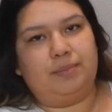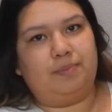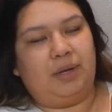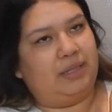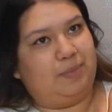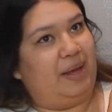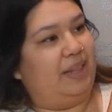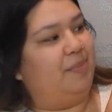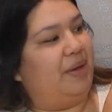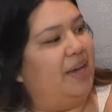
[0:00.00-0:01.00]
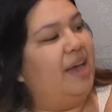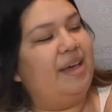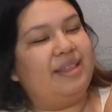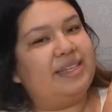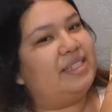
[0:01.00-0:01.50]
not the palette, but
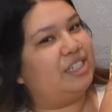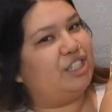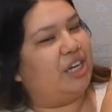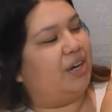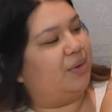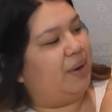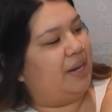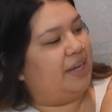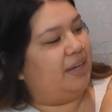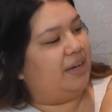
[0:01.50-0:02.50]
this shadow right here.